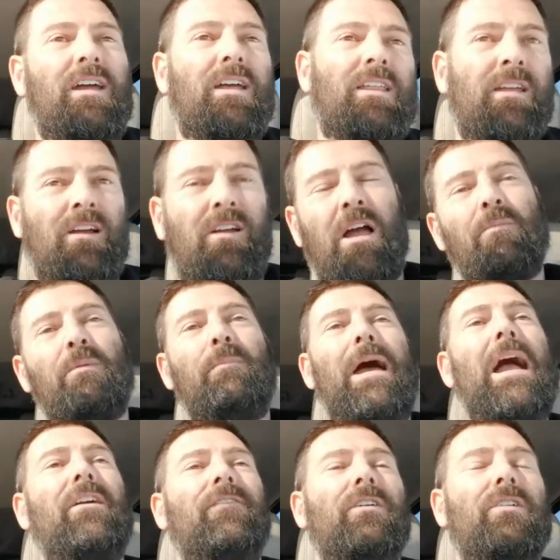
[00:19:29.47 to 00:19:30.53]
They're coming
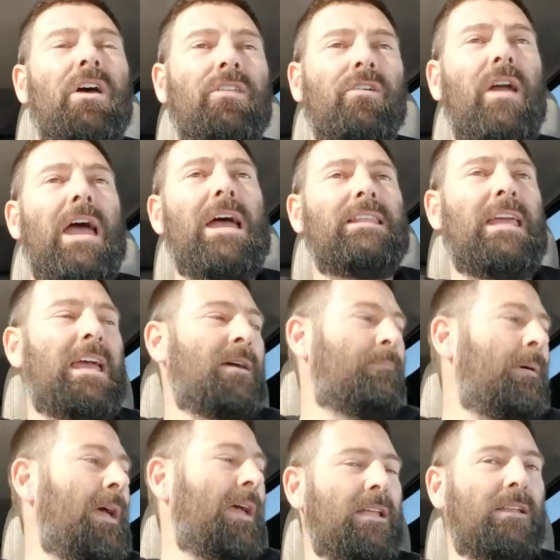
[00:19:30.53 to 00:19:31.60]
back for another ad
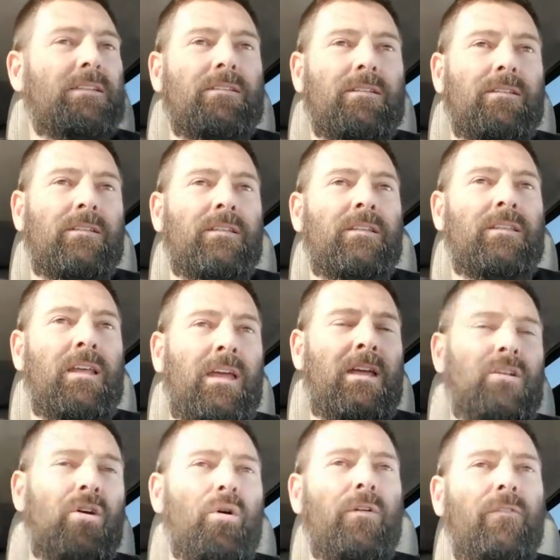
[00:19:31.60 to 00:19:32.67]
campaign. They
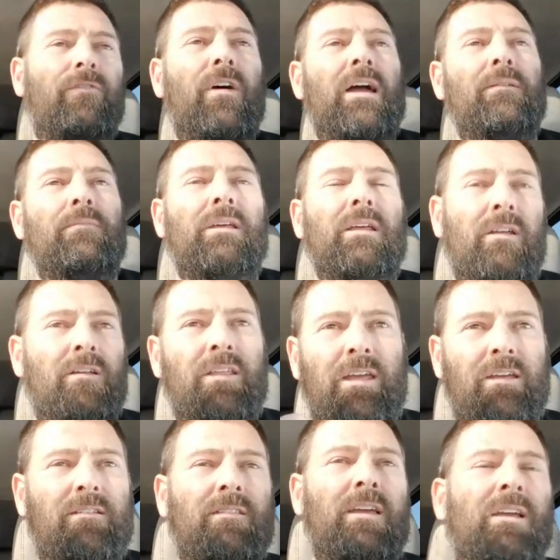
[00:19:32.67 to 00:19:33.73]
notified me, or
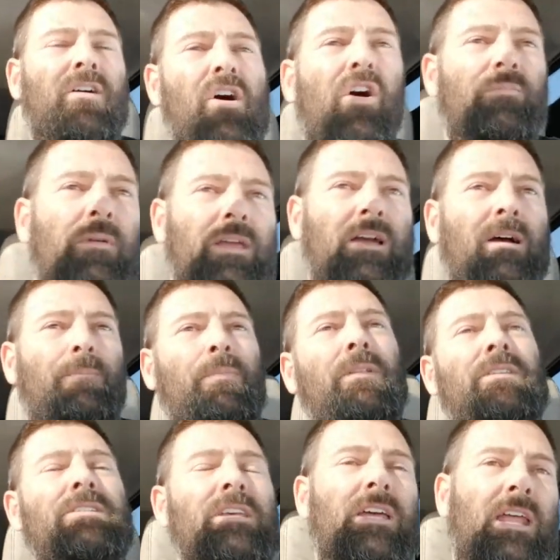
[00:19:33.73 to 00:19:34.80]
they called me up and
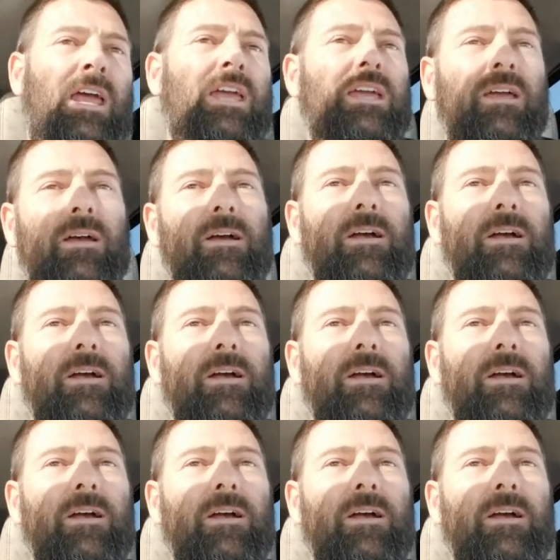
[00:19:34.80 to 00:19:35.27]
said, hey,